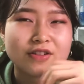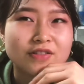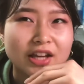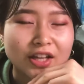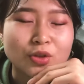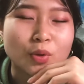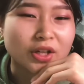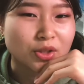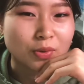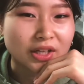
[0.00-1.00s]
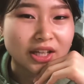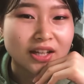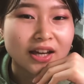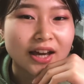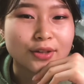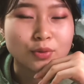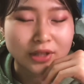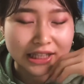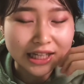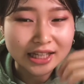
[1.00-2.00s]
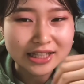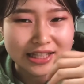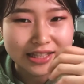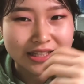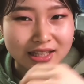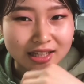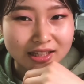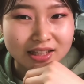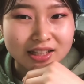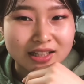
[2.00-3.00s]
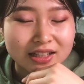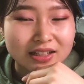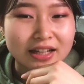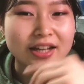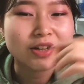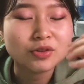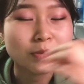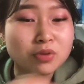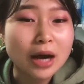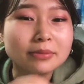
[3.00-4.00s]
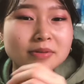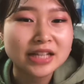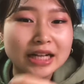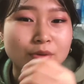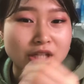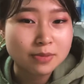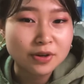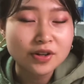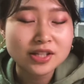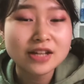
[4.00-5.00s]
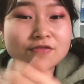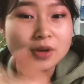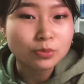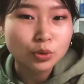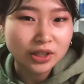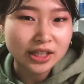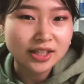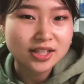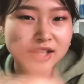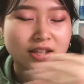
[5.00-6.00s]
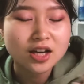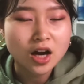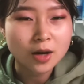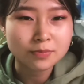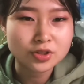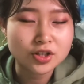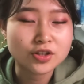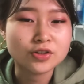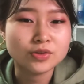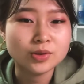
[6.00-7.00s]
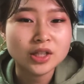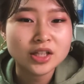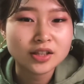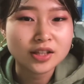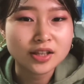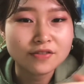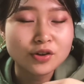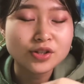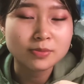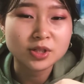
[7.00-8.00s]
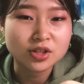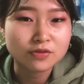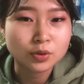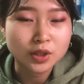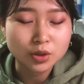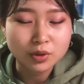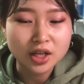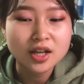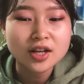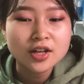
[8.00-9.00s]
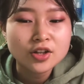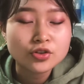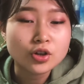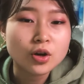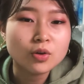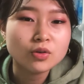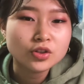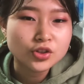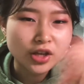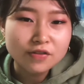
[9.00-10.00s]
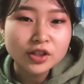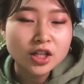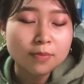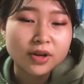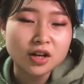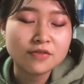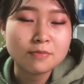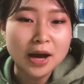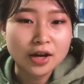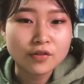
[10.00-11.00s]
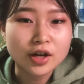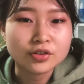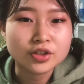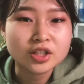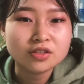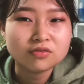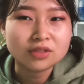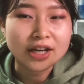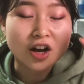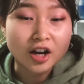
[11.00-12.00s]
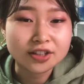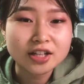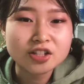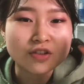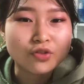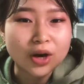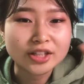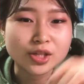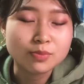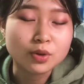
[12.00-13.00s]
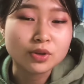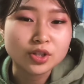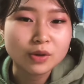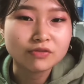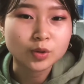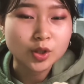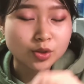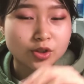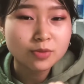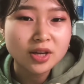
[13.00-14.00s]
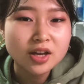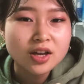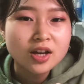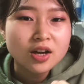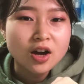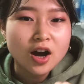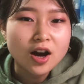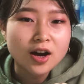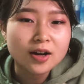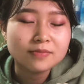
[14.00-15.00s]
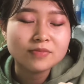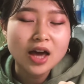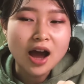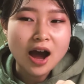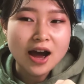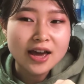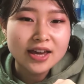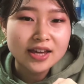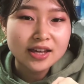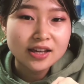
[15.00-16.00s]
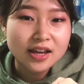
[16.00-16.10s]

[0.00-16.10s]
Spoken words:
in 2020 and 2019. Like the problems that I was experiencing from 2019 up to the first semester of 2020. So to give you a little bit of background, like context of why this book was so influential to me, I